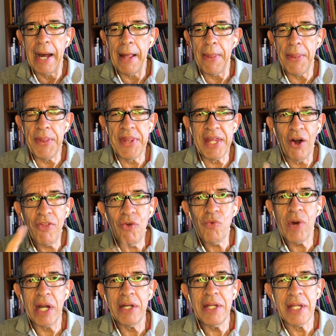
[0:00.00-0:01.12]
The other
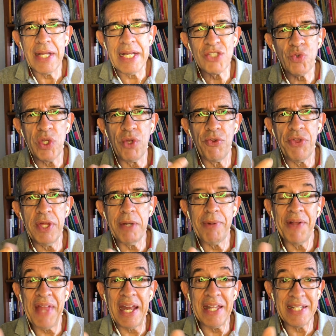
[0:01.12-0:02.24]
one is when you think about
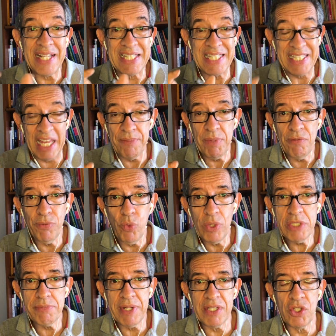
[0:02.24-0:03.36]
that, the same influence,
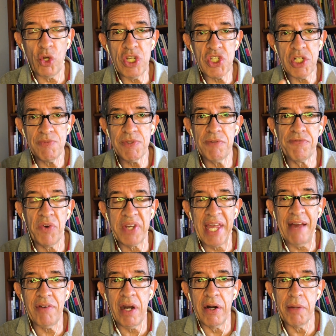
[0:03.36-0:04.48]
but not in terms of
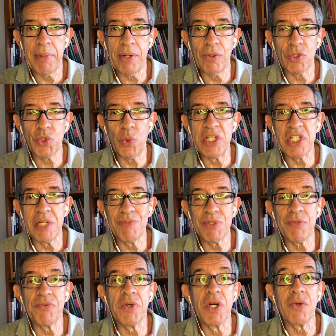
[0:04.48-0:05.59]
vocabulary, but also in terms
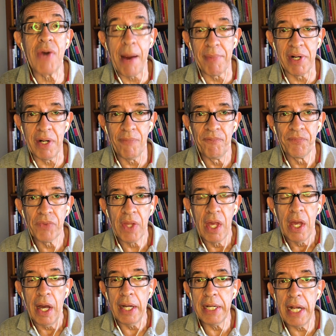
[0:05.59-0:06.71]
of grammar.
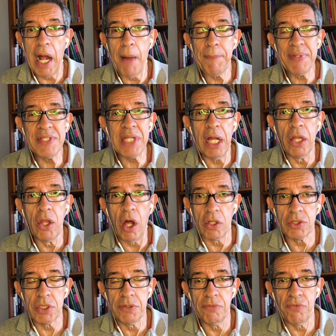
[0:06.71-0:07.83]
And it happens a
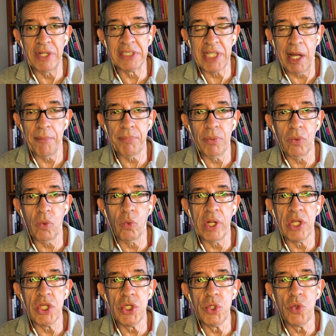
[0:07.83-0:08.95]
lot. For example,
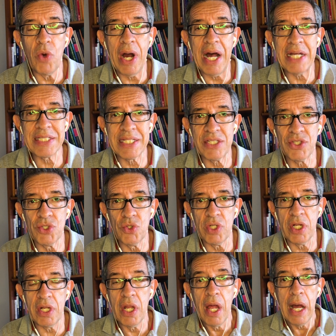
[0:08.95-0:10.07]
when you ask a
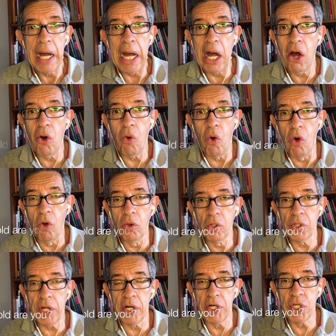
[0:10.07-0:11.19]
student, how old
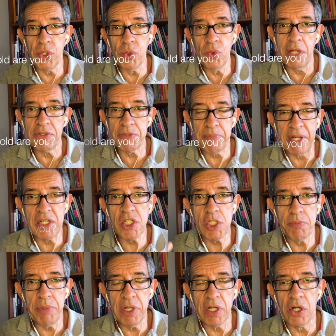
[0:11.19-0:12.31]
are you? A Spanish
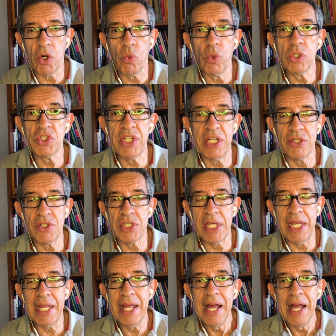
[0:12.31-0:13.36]
speaker will tend to say,